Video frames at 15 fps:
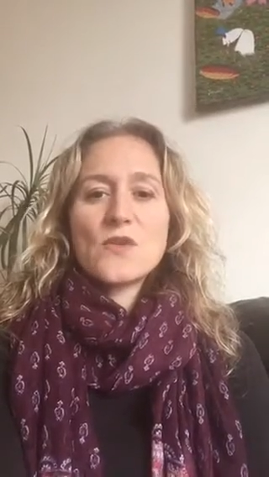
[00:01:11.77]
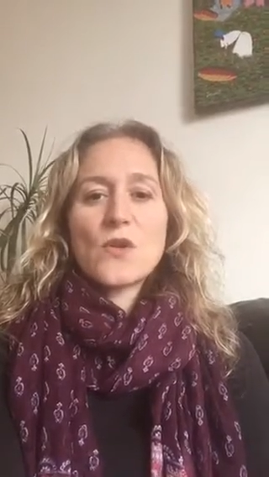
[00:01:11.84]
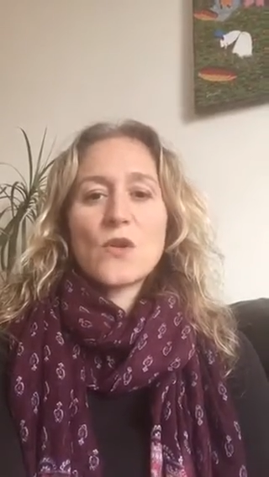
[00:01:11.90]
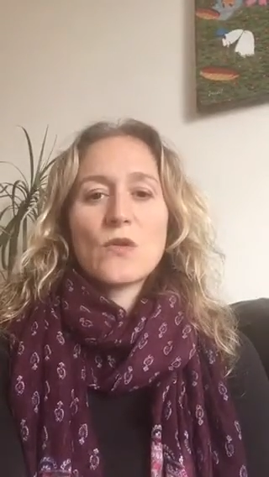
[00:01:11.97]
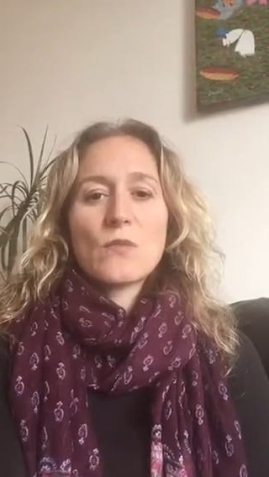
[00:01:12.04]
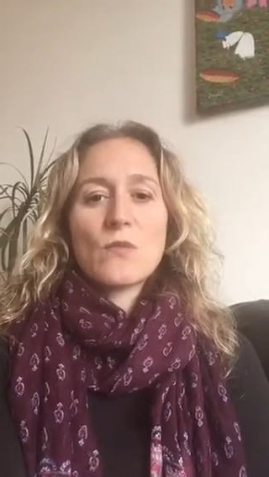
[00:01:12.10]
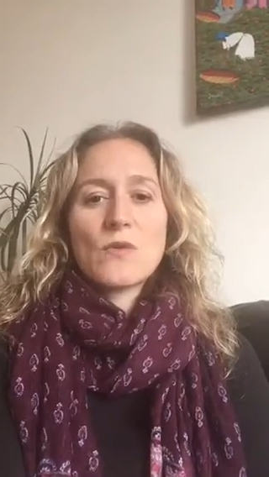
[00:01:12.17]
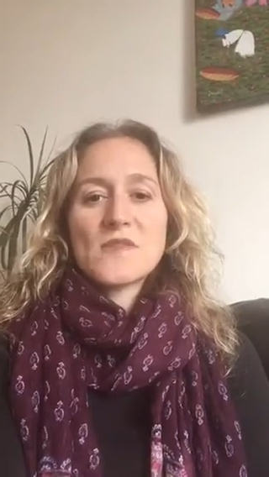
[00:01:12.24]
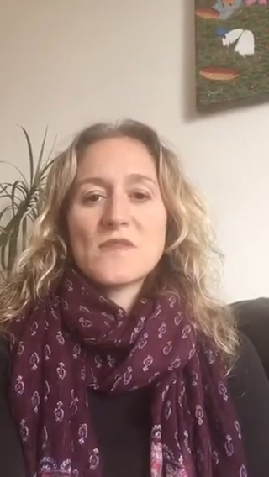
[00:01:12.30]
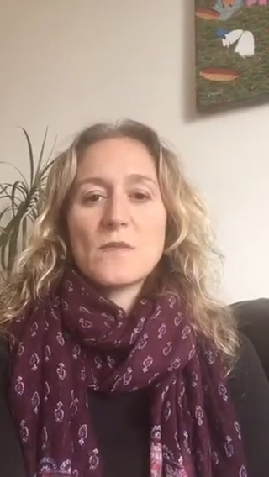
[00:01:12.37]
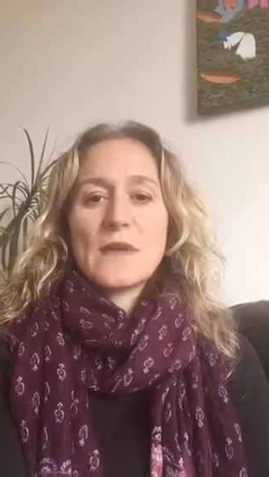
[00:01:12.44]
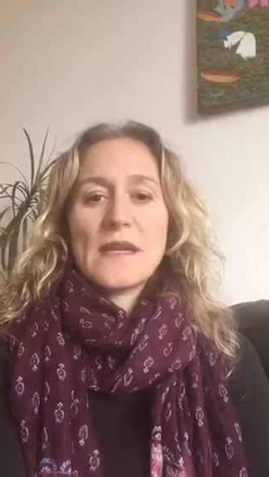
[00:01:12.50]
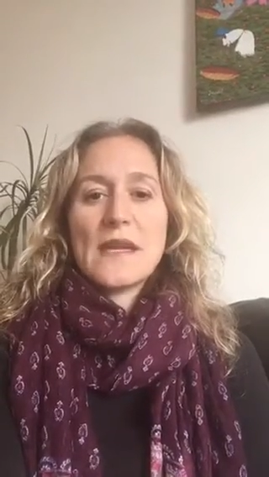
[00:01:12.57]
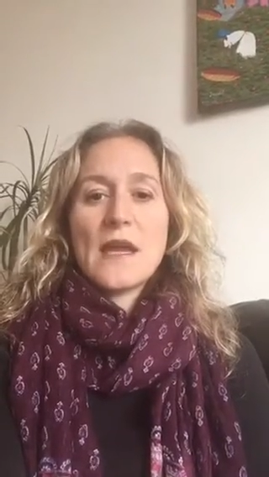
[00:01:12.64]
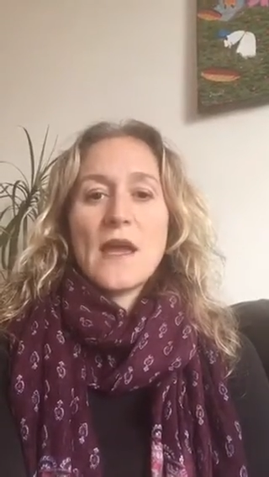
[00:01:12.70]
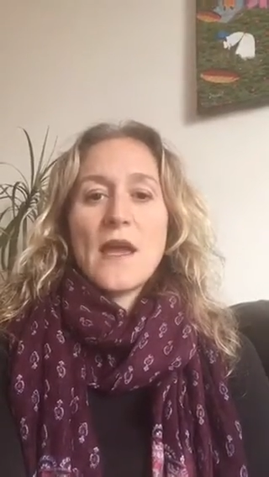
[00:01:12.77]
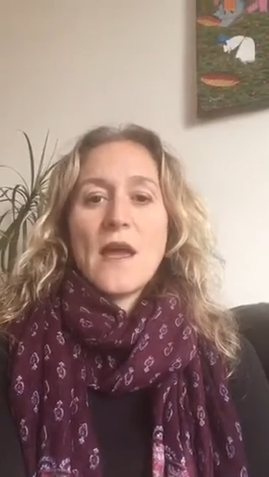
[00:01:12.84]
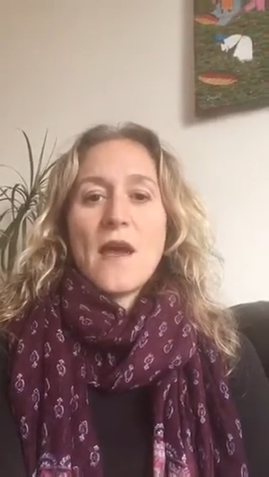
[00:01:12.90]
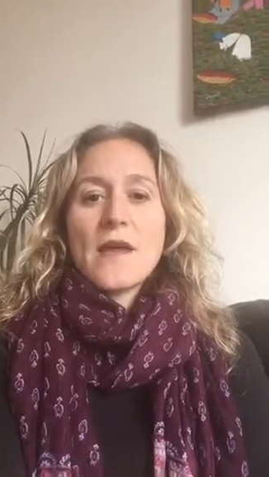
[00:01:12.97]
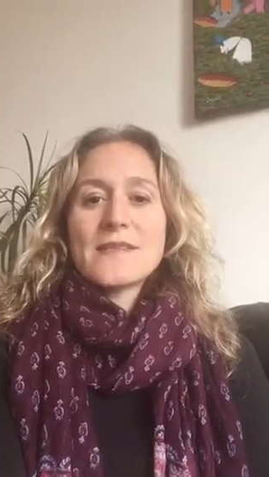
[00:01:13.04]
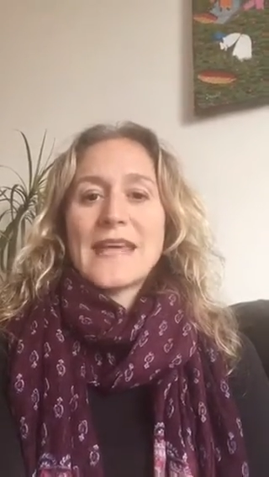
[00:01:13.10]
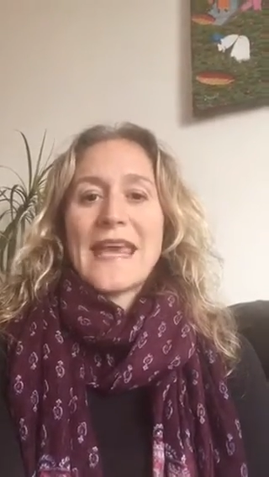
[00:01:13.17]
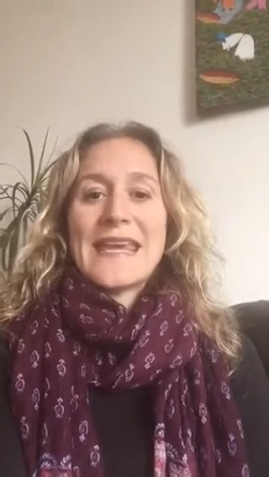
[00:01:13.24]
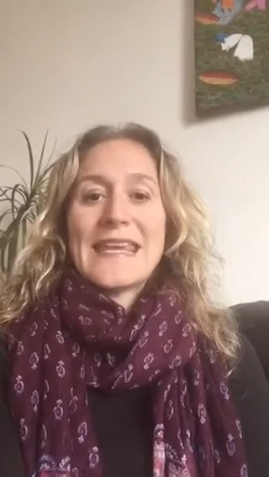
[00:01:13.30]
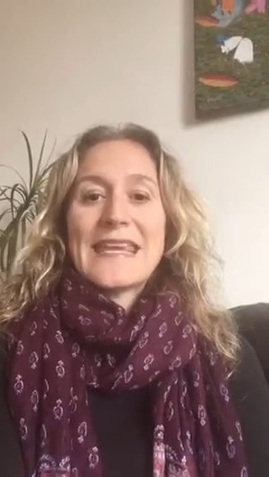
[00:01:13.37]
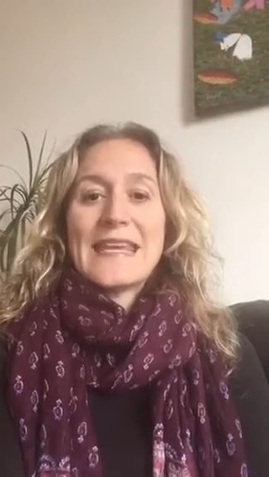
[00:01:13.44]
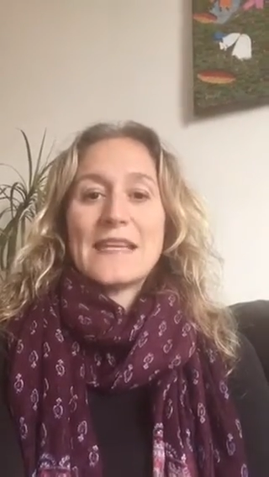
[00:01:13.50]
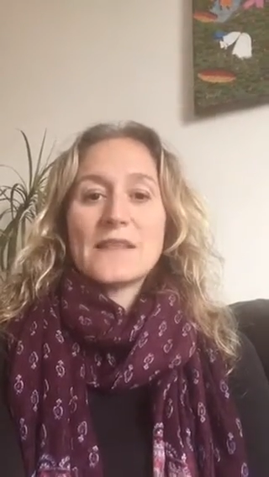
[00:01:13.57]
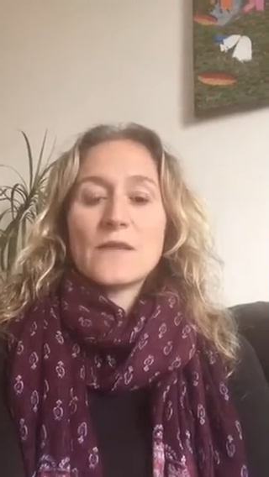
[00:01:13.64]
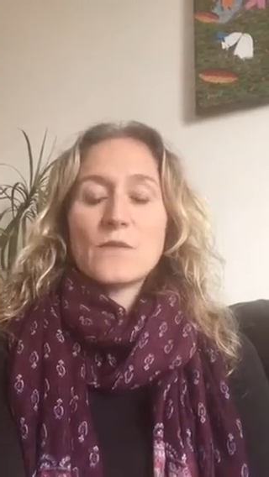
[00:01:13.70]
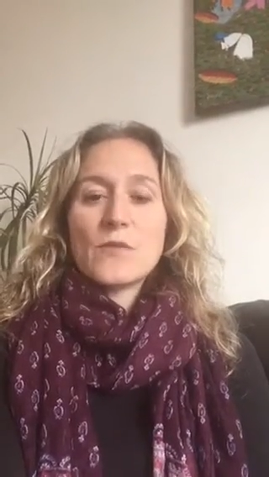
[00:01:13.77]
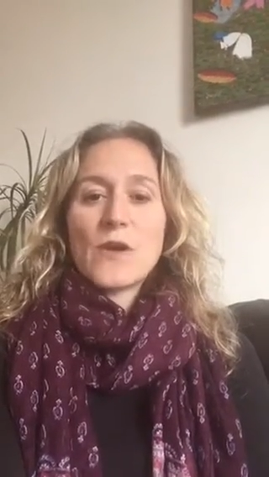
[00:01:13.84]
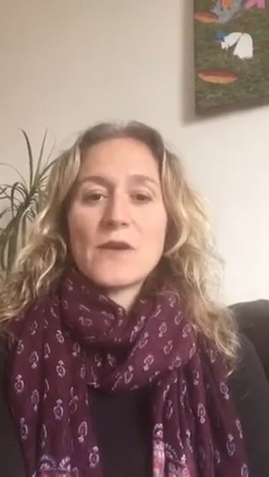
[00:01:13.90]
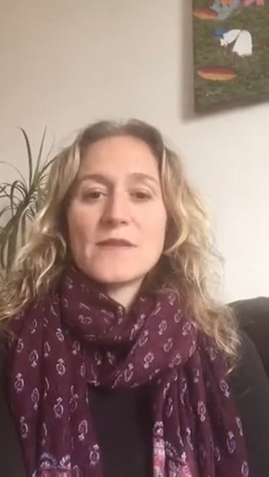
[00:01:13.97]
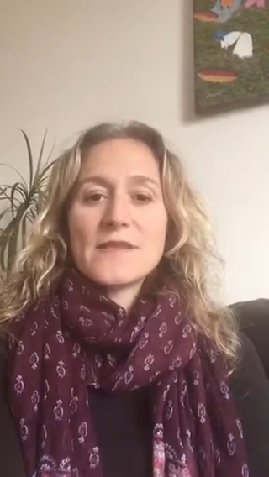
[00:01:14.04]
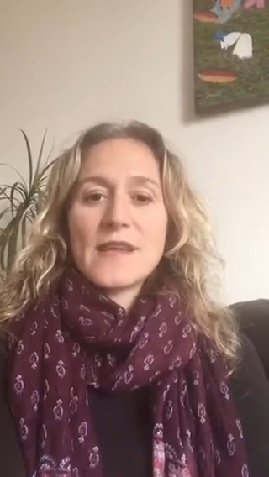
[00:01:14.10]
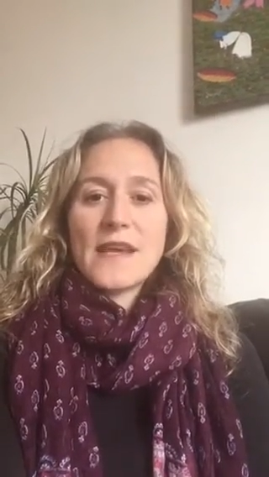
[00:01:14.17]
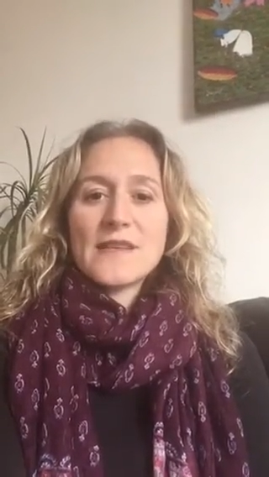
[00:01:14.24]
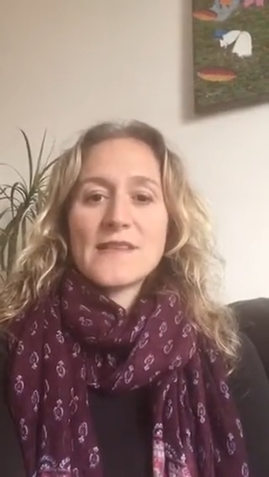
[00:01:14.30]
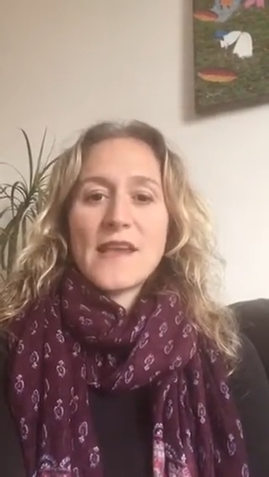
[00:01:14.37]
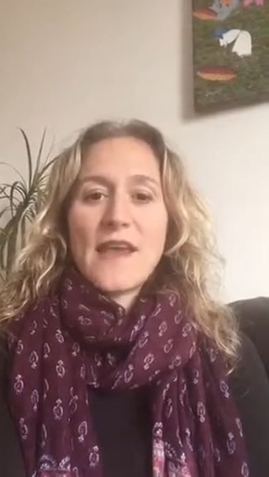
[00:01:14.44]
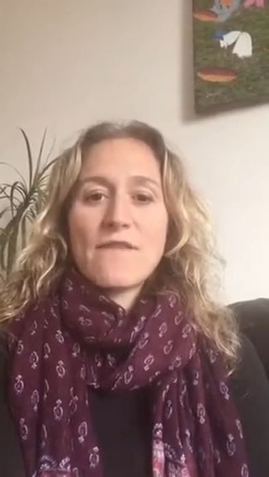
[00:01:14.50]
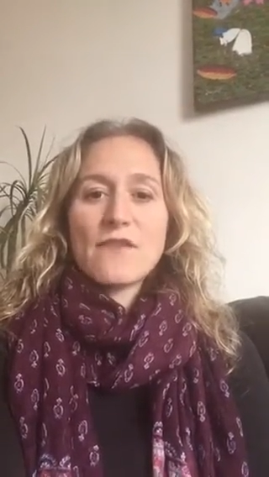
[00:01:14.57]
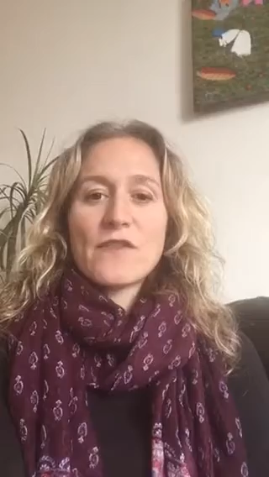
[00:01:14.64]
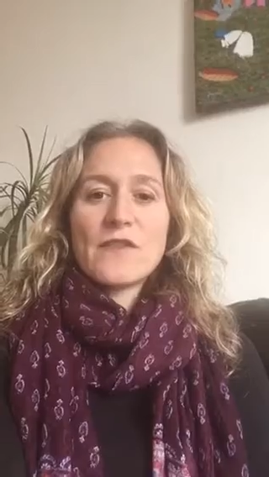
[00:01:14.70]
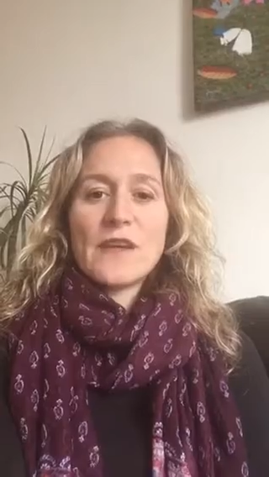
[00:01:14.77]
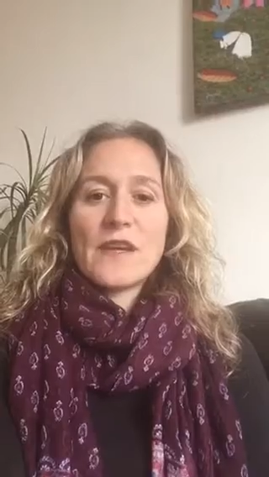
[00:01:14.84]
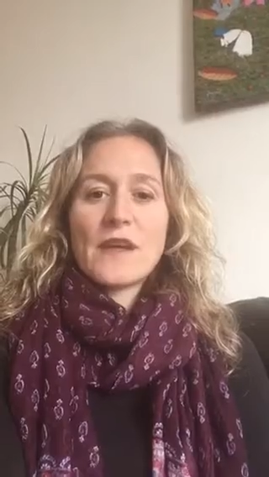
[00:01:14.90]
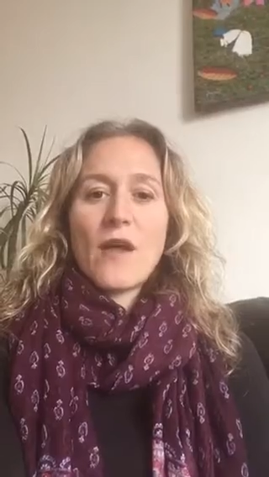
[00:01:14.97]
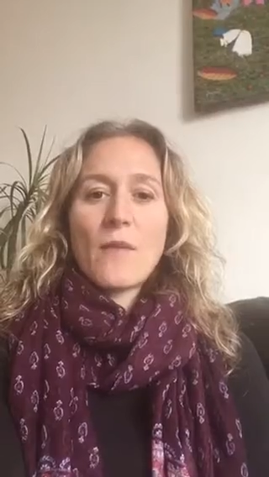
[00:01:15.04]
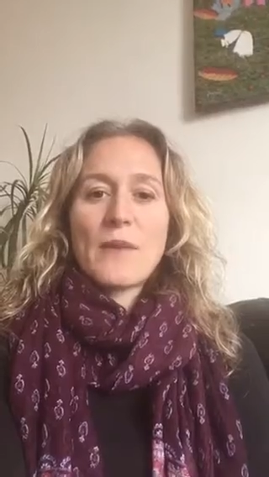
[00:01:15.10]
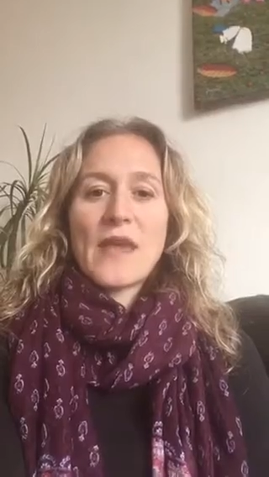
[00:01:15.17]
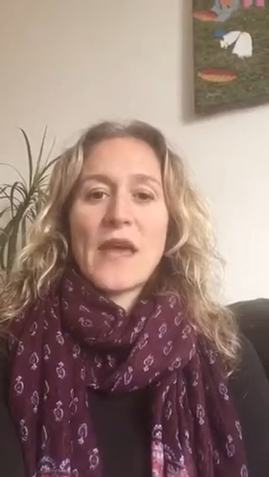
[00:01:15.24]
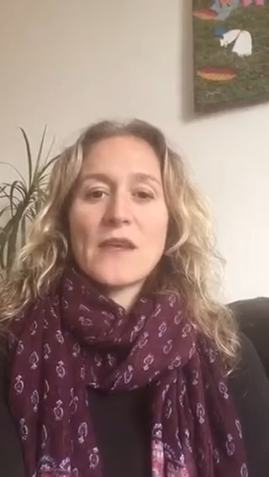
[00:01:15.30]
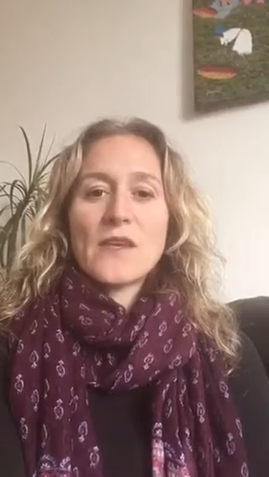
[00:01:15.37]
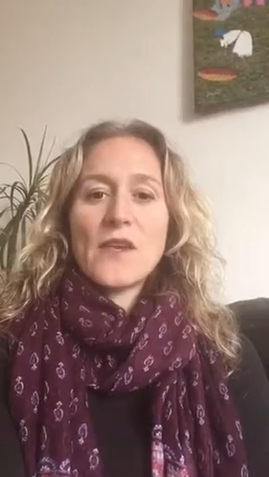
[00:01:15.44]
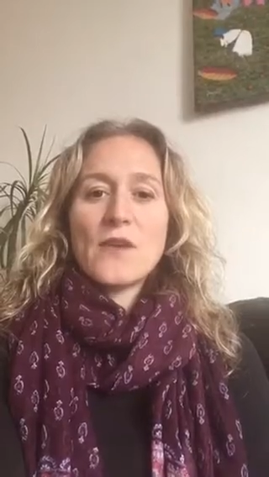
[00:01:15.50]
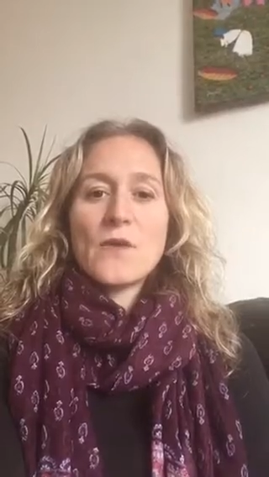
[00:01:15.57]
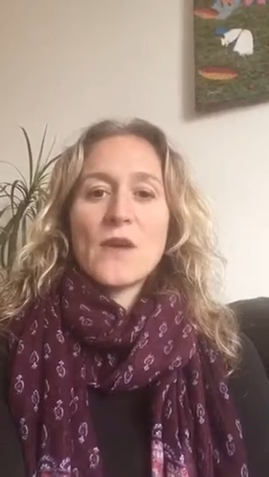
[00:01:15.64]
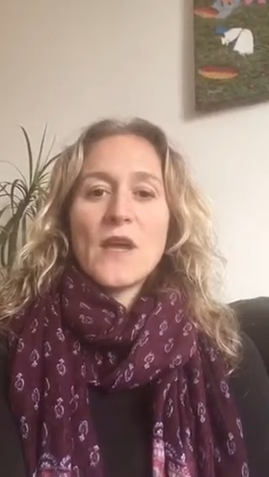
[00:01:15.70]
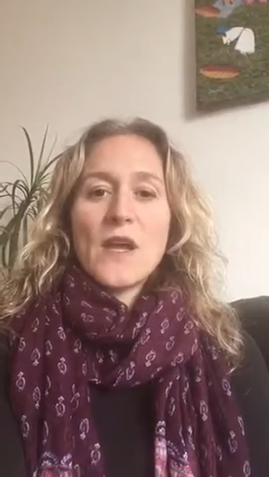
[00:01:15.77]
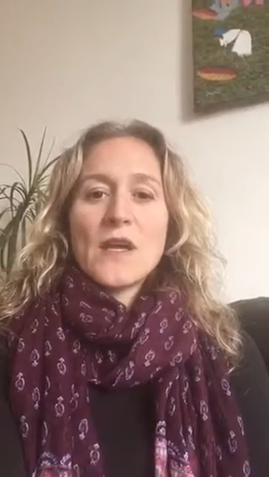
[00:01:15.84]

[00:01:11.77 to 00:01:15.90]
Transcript: You couldn't possibly take in and process everything coming at you